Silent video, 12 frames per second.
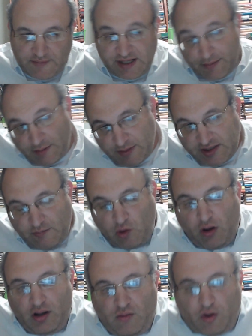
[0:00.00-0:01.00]
Some of them are
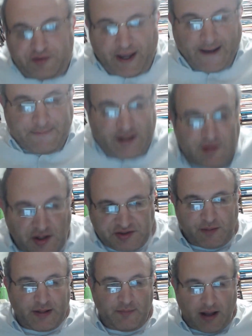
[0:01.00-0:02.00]
small, all types. He was also
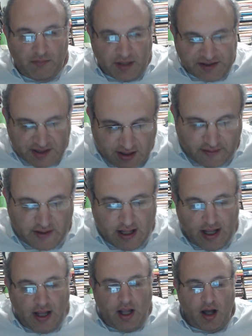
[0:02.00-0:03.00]
a big Bal Musar,
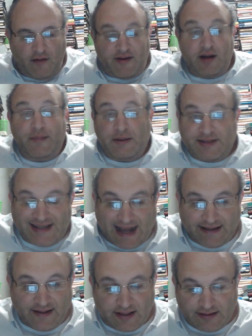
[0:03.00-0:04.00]
a very big
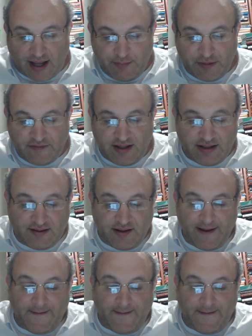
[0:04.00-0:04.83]
tzaddik type of yid.